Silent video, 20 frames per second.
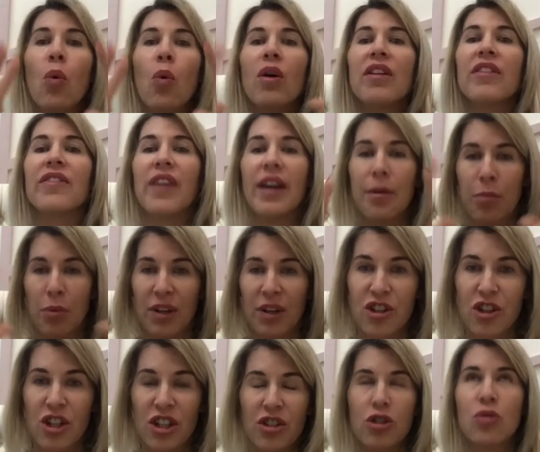vibration.
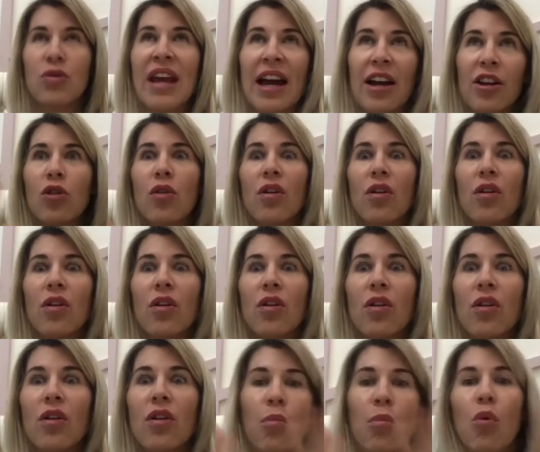So now you have
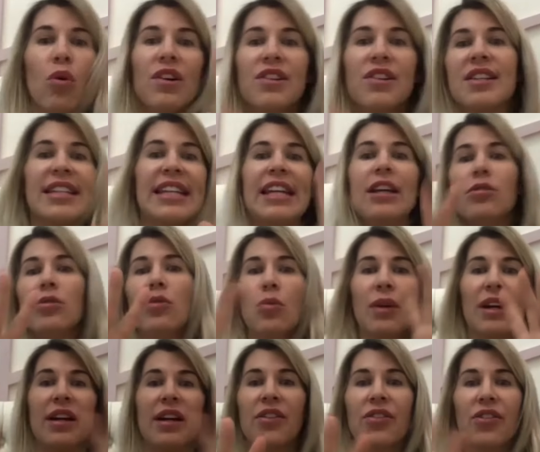more to deal
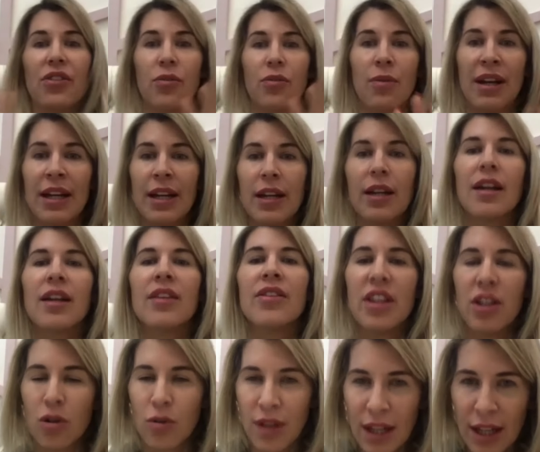with, right? And then you
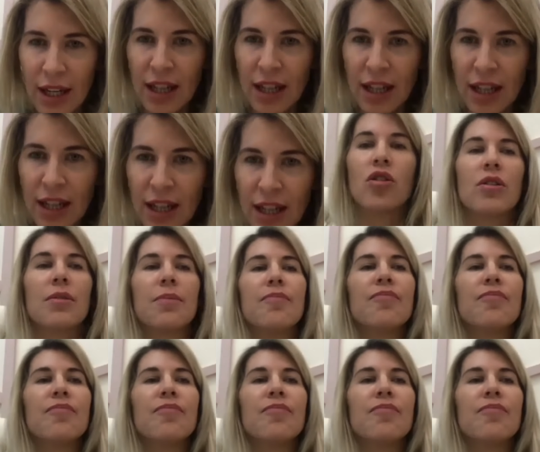can get injured.